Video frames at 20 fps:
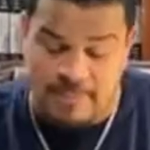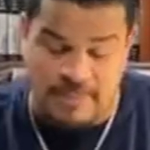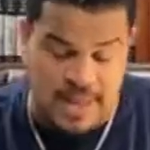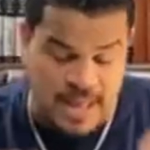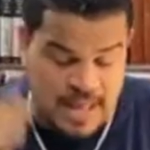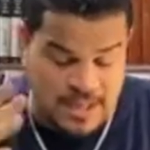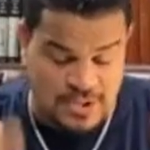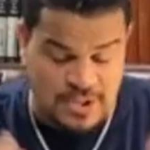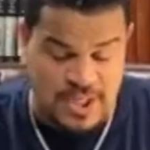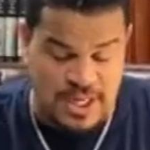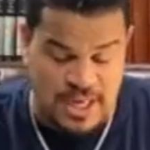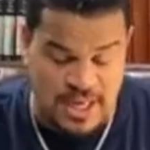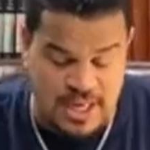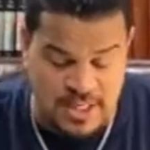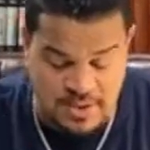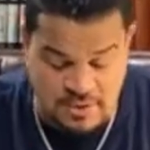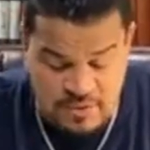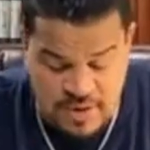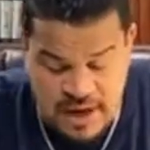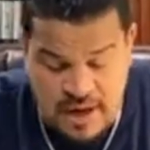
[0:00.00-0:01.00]
up and she
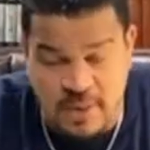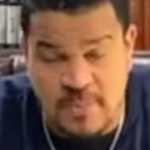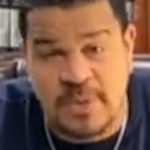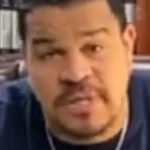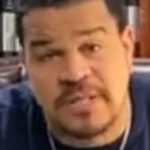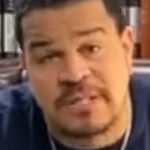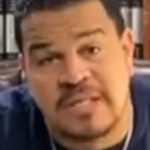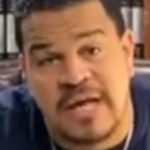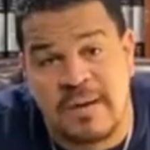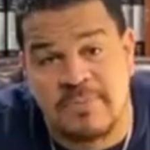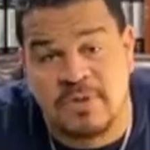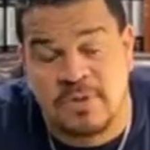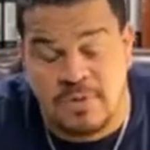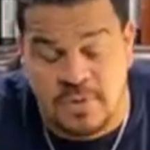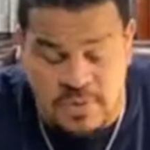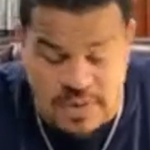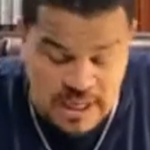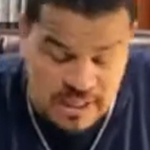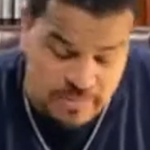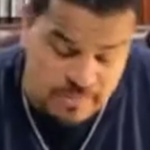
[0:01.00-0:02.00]
is ready when it's time
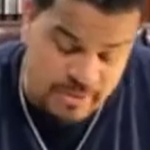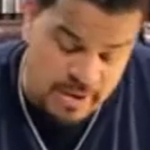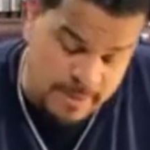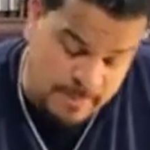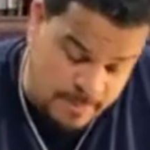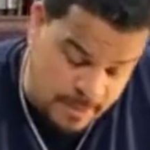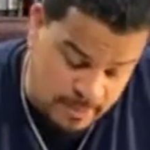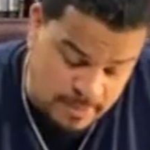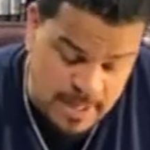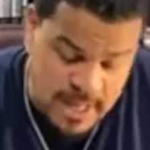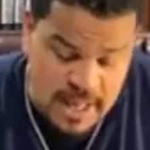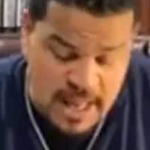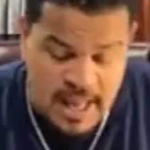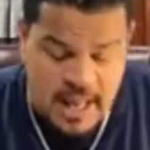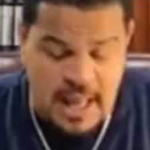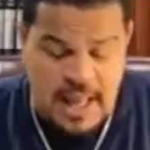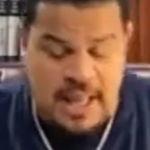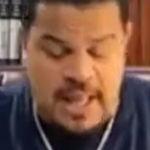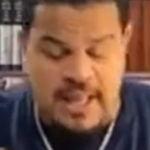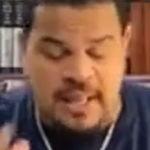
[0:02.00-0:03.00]
to do Daily Bread. Boom.
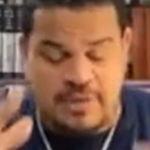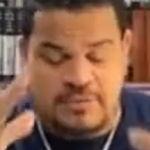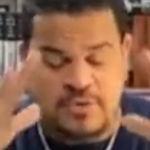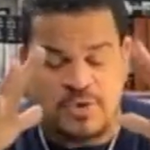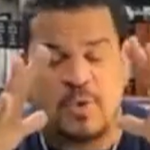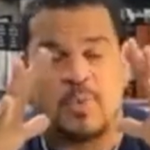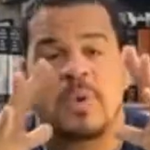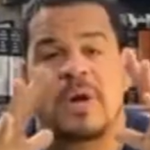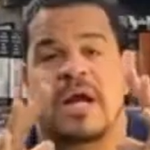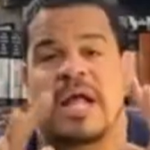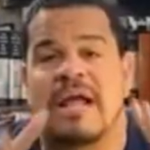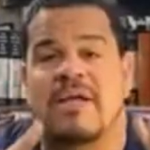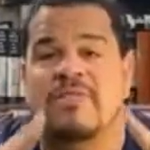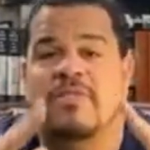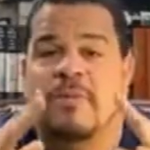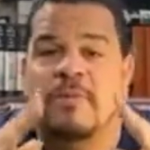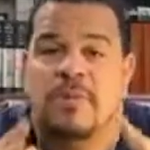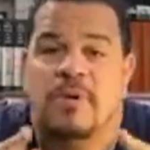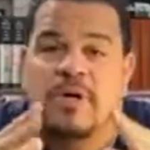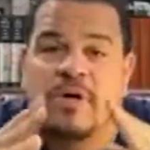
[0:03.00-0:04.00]
So we're
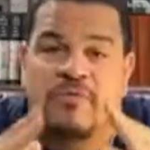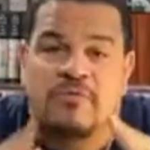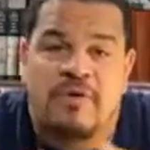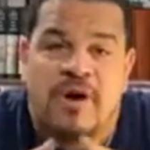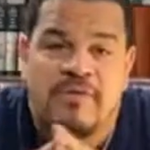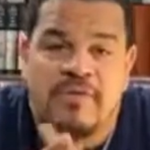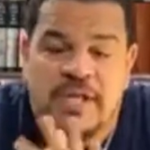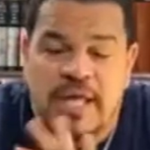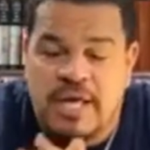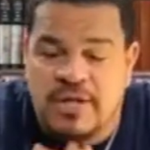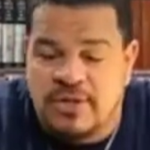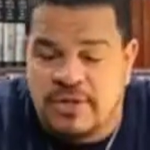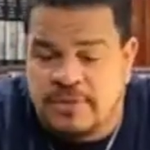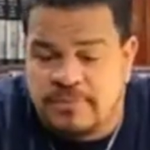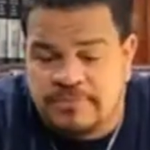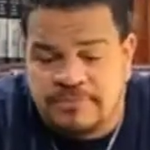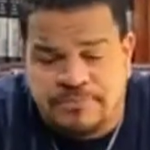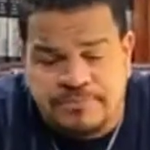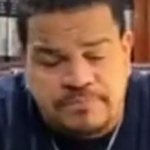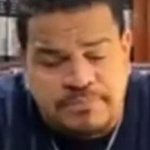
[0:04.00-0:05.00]
in the book of
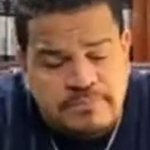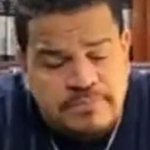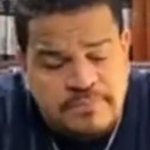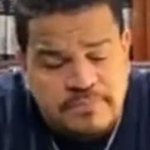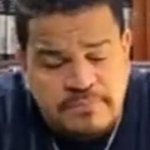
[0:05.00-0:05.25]
Revelation.